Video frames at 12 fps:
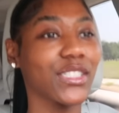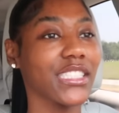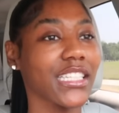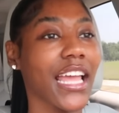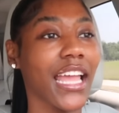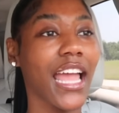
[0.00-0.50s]
it's
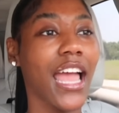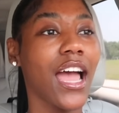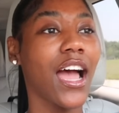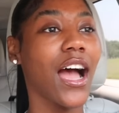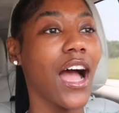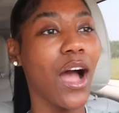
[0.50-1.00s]
just like,
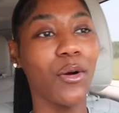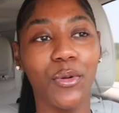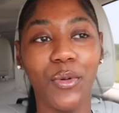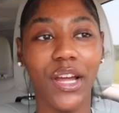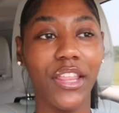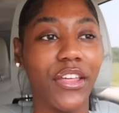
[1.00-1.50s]
I
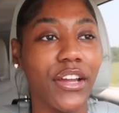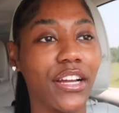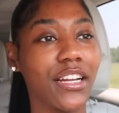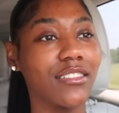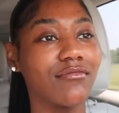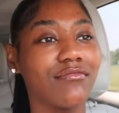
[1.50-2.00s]
would
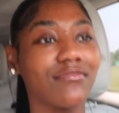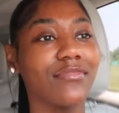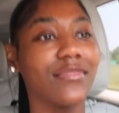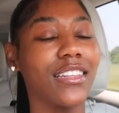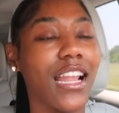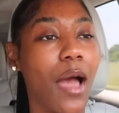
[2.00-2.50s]
rather
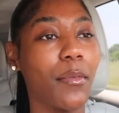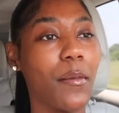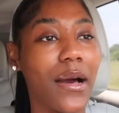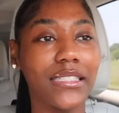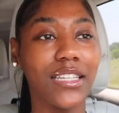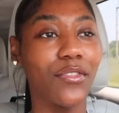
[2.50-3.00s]
not put
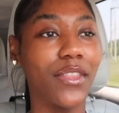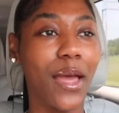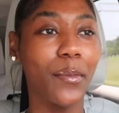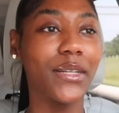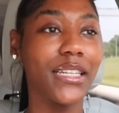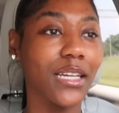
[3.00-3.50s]
myself in
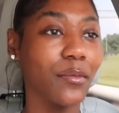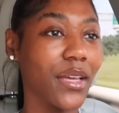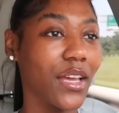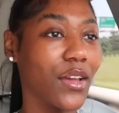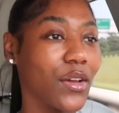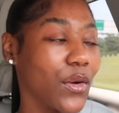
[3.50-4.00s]
that
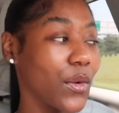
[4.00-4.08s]
predicament.